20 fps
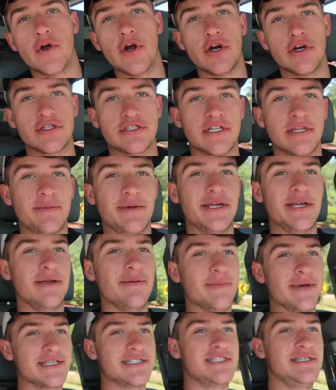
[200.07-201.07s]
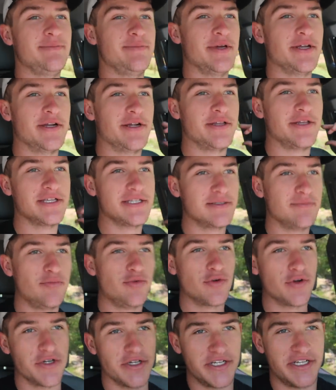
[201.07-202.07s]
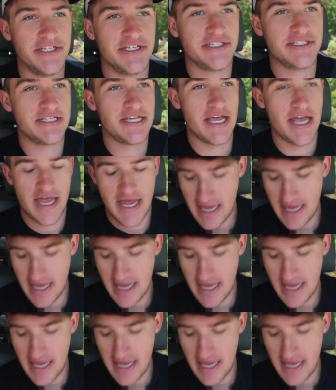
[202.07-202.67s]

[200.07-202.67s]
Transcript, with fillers: First, let me get my seatbelt on, that's important, kids.